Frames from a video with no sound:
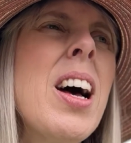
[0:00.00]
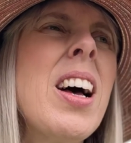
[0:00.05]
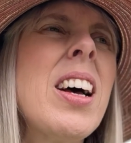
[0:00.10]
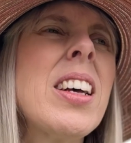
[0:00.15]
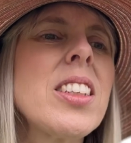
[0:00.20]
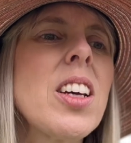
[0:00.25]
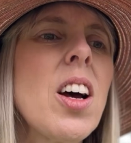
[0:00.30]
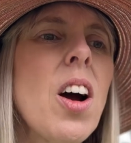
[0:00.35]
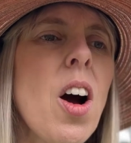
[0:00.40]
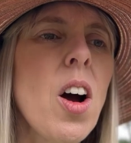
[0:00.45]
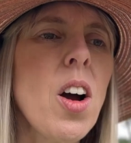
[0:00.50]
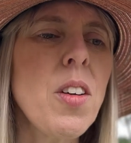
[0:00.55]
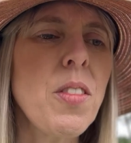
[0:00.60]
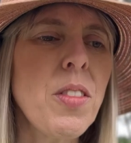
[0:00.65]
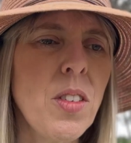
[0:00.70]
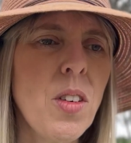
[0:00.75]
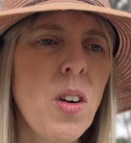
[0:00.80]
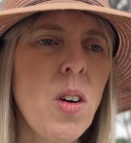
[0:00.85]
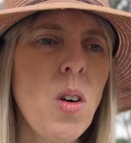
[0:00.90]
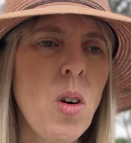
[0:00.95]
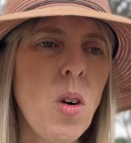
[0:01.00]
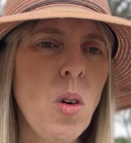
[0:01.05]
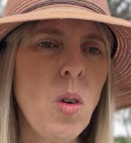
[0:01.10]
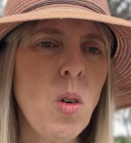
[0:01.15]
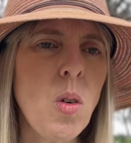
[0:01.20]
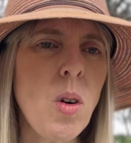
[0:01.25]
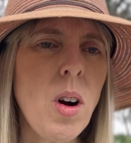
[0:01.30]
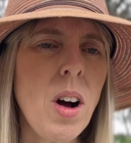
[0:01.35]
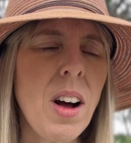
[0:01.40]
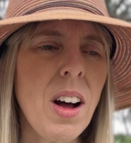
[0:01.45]
So
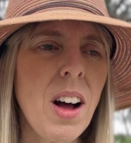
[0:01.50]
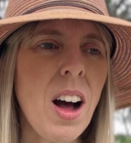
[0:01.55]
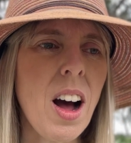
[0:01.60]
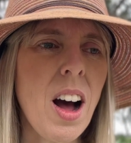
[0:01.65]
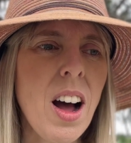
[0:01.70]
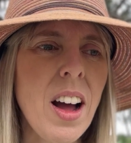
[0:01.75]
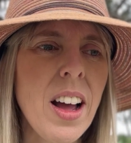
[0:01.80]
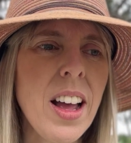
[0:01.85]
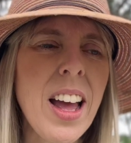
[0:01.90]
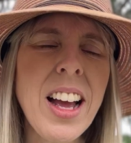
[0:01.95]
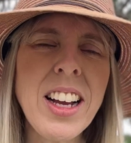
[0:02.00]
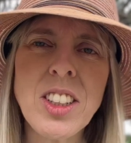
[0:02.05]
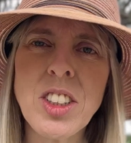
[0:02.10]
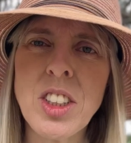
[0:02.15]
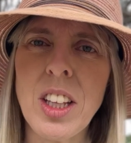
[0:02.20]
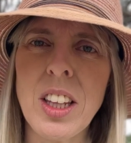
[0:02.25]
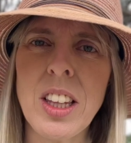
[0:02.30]
overall, I actually